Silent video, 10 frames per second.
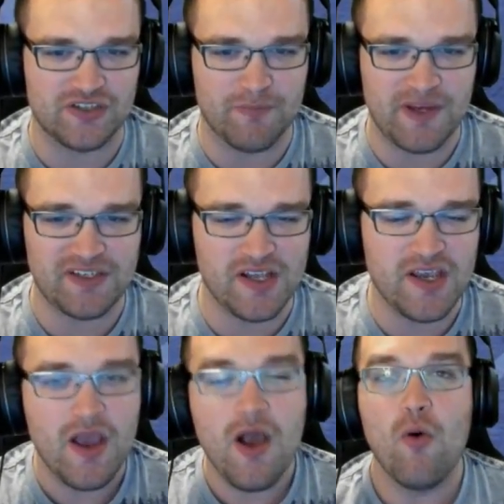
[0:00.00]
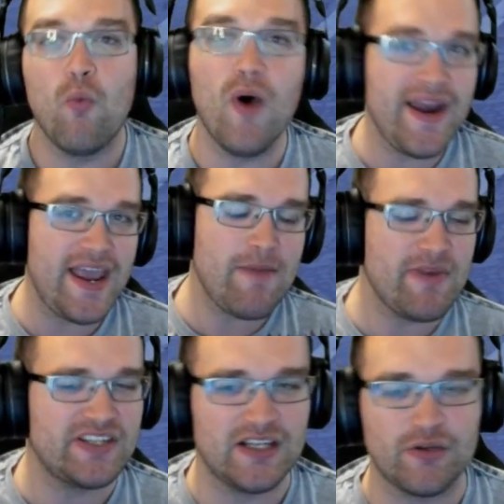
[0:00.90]
So basically what aim
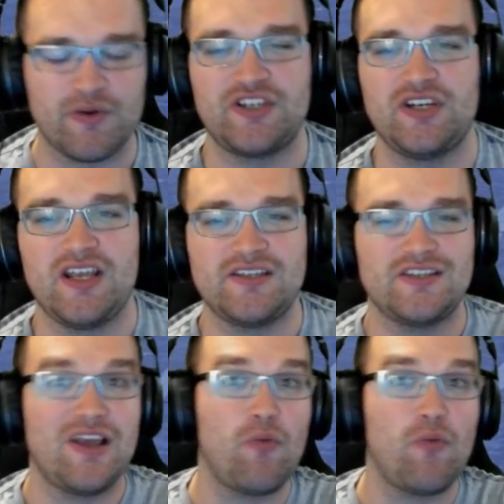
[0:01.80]
acceleration is that